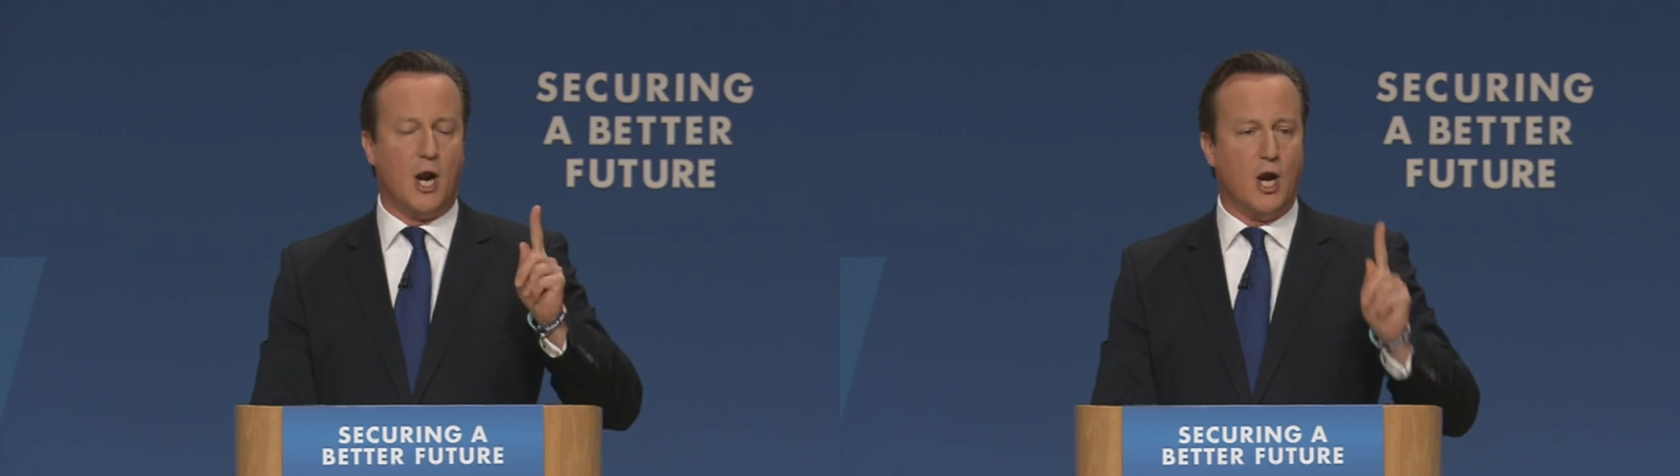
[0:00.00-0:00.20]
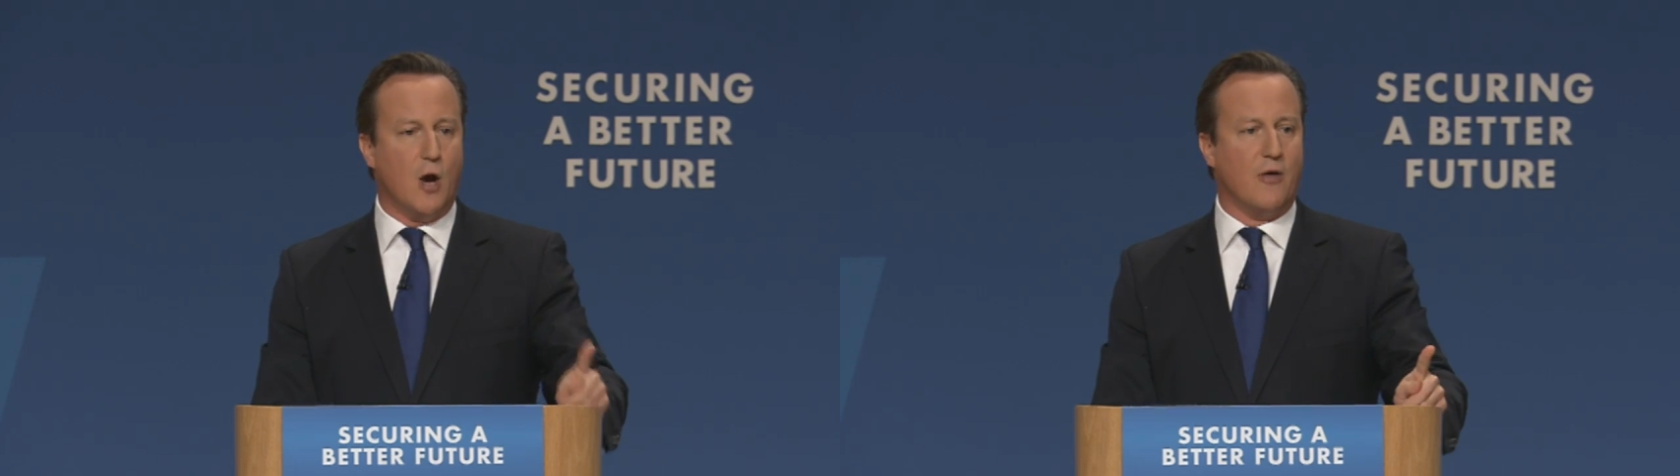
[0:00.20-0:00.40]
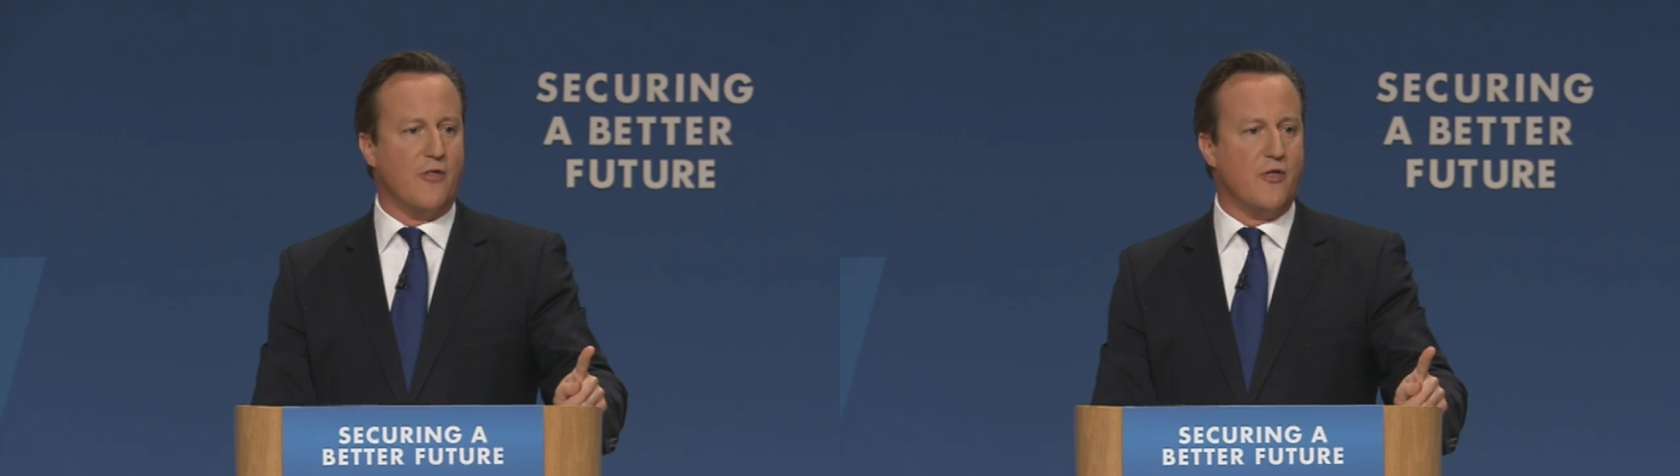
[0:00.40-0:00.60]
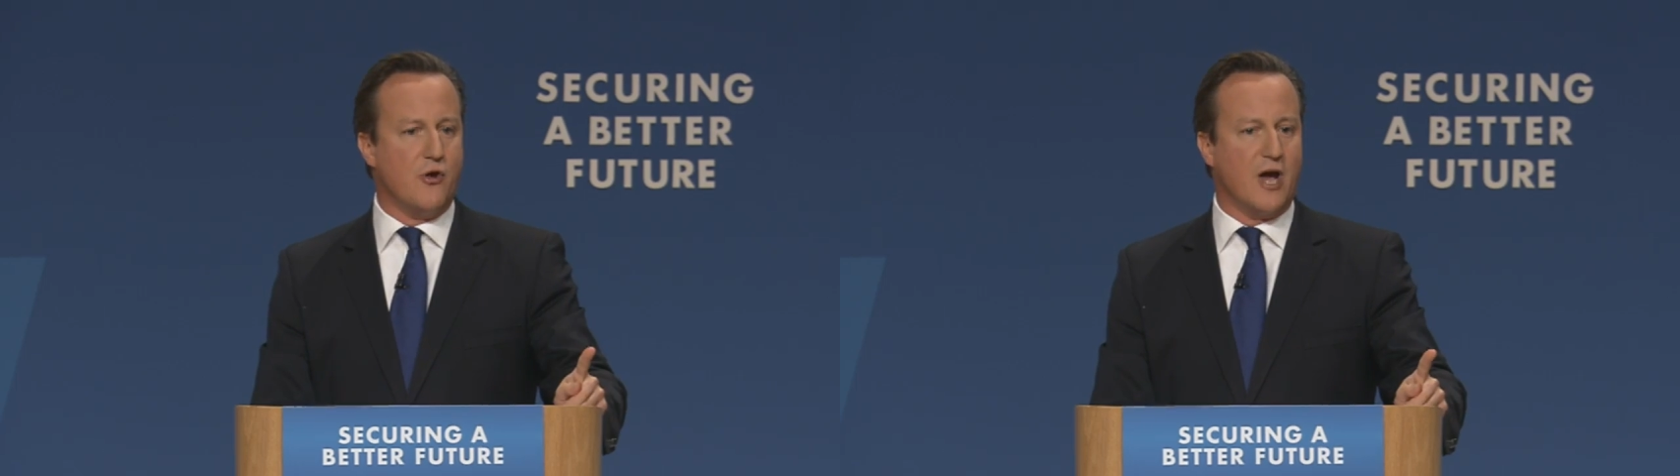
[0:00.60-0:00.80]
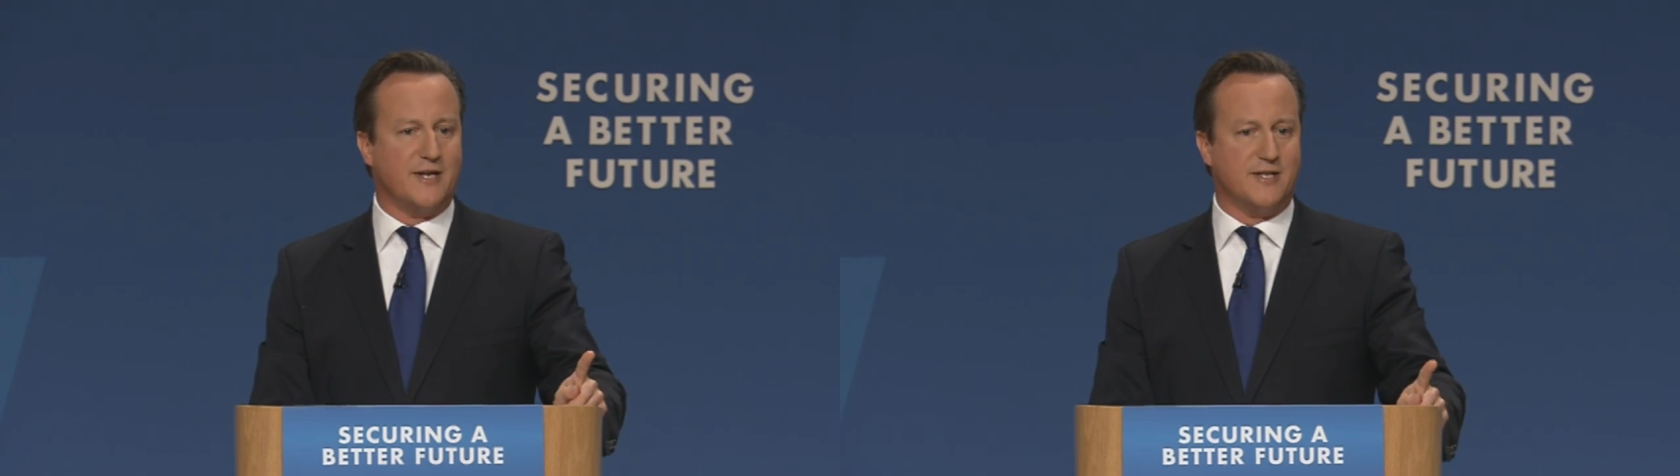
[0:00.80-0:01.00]
lower than the
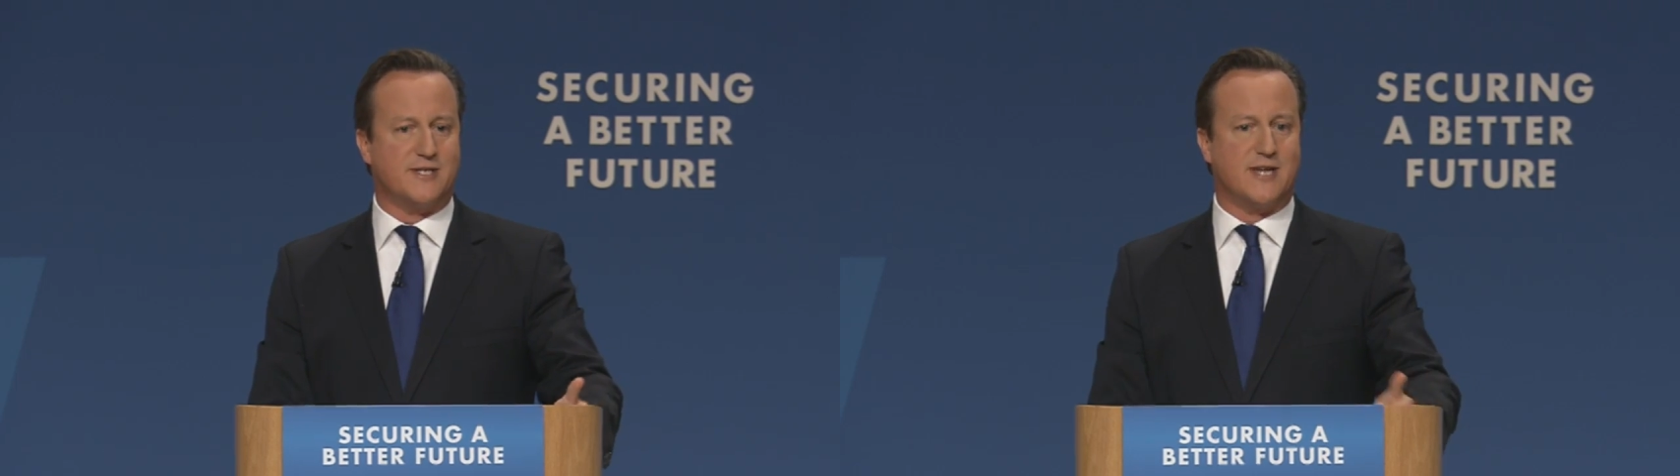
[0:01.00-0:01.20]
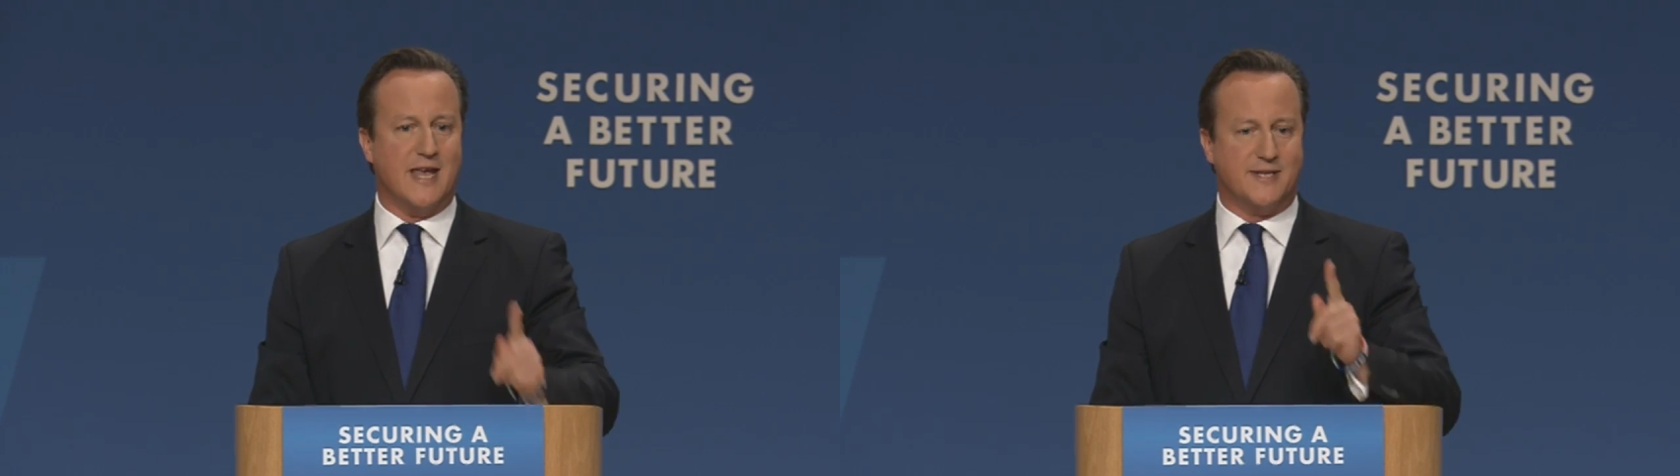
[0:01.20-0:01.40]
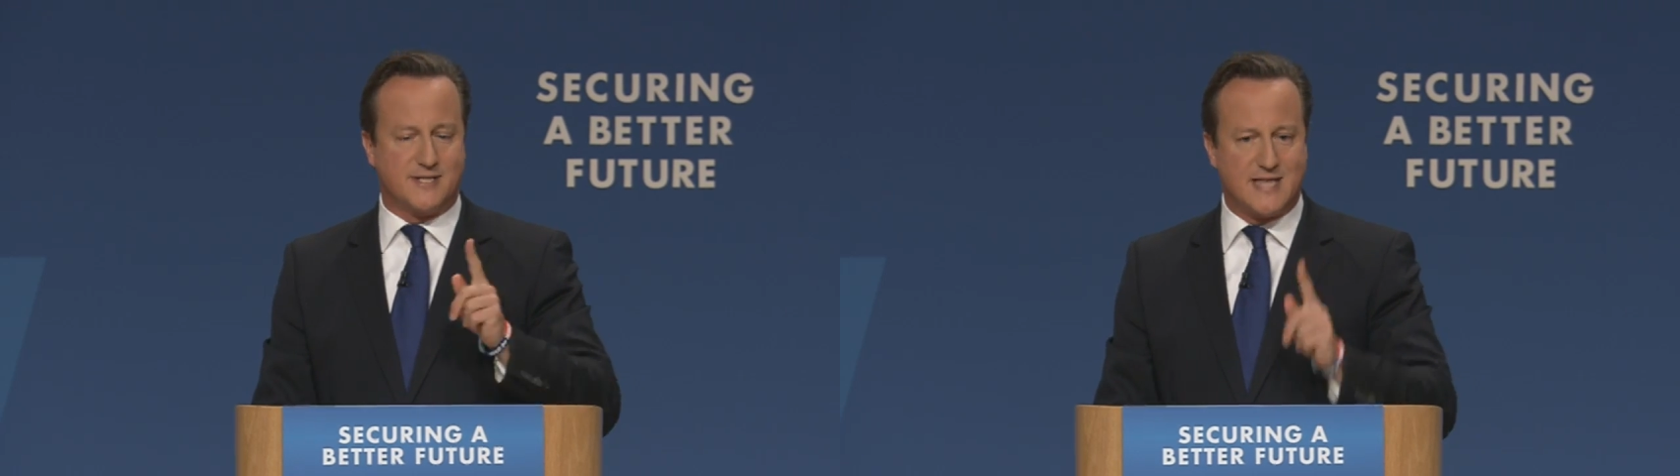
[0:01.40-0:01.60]
United States.